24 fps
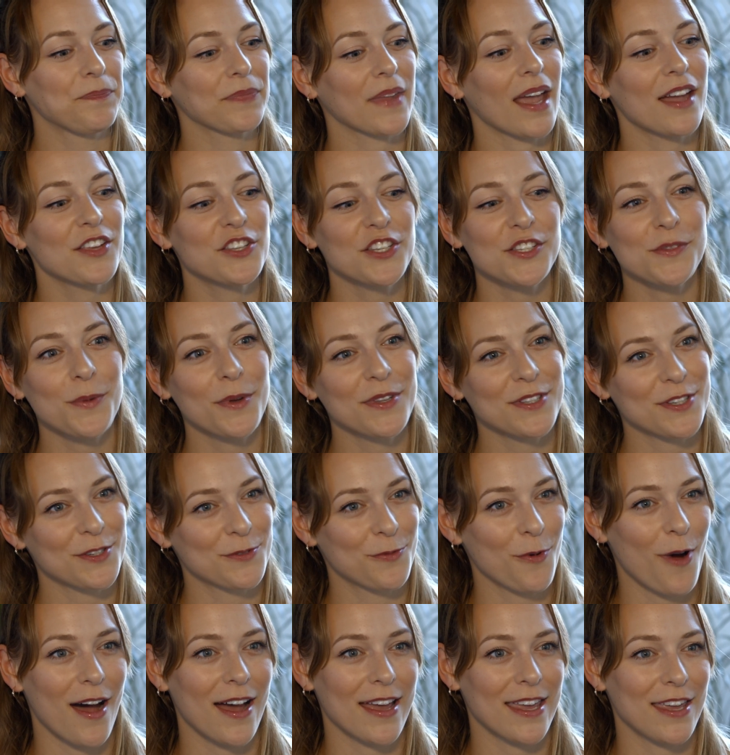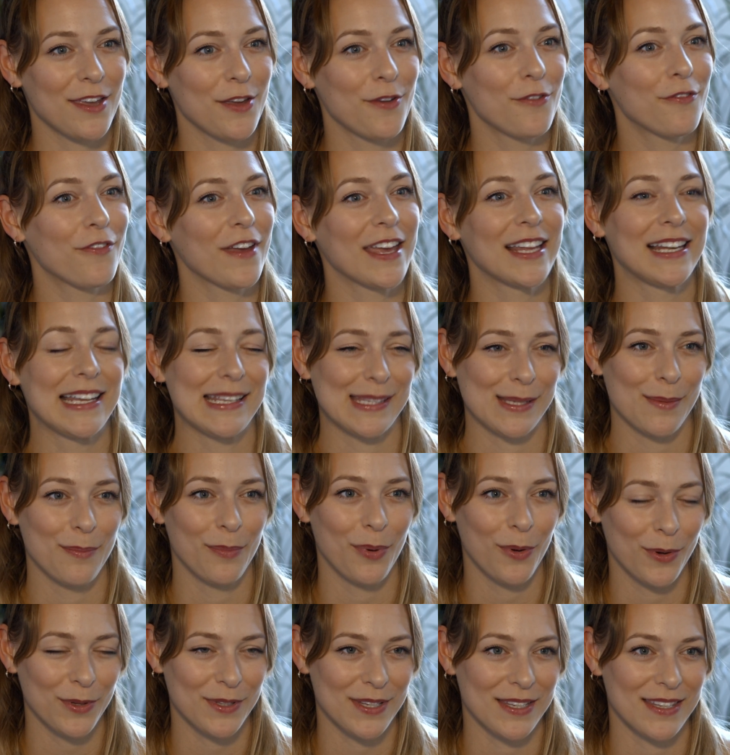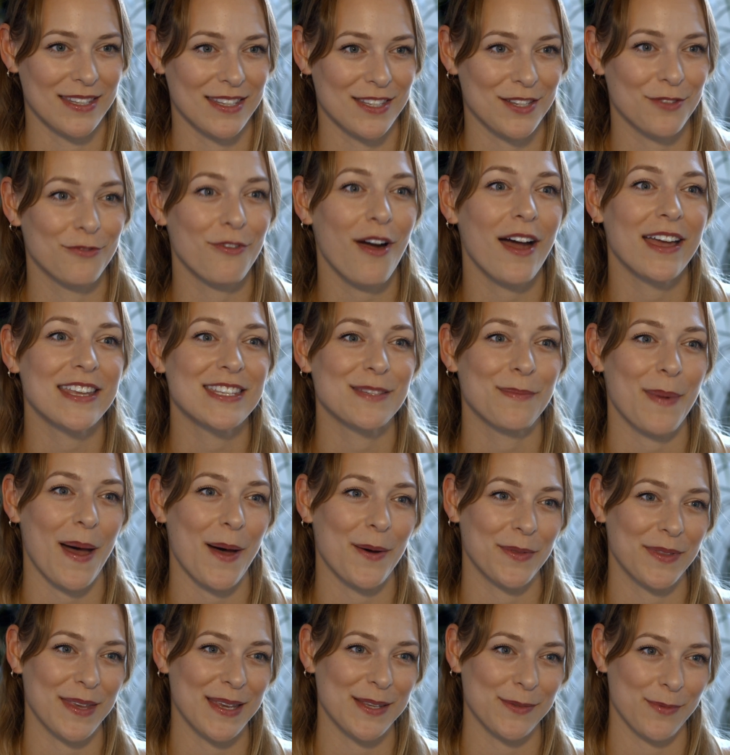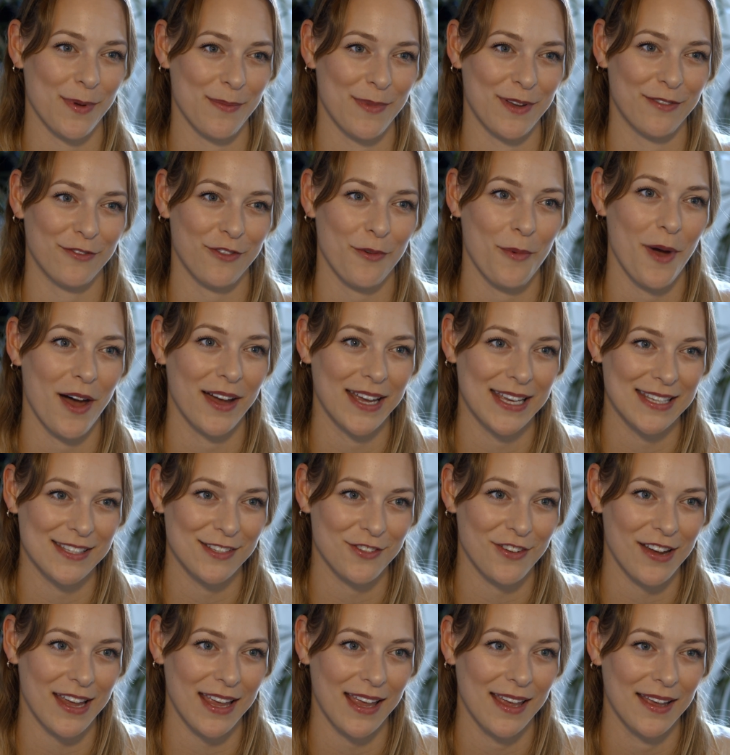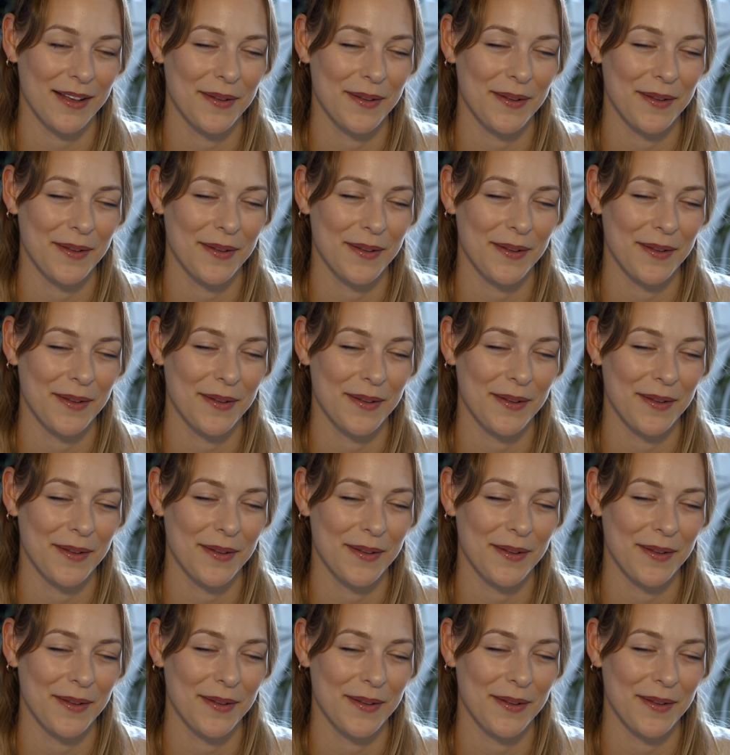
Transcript: I just wondered why you feel it's important to write about these women from our history.